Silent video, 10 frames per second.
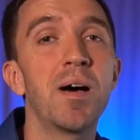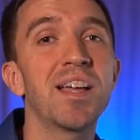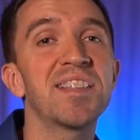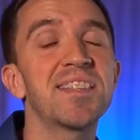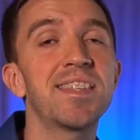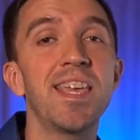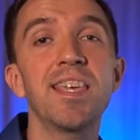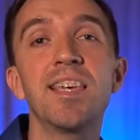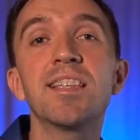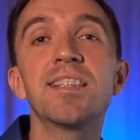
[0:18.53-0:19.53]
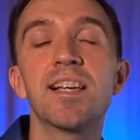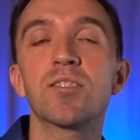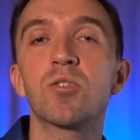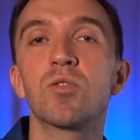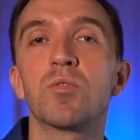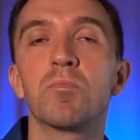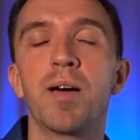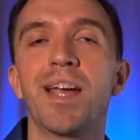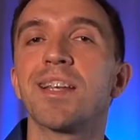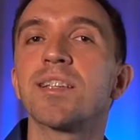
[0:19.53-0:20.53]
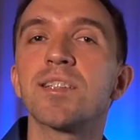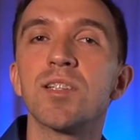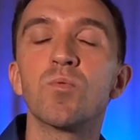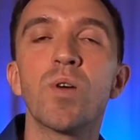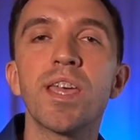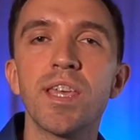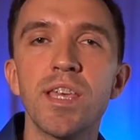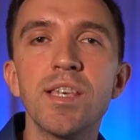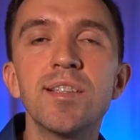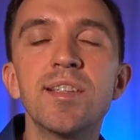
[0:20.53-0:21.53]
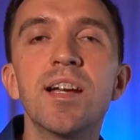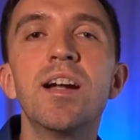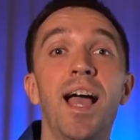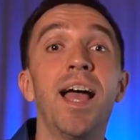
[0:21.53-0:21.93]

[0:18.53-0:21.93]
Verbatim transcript: but staking Tezos on Binance is way easier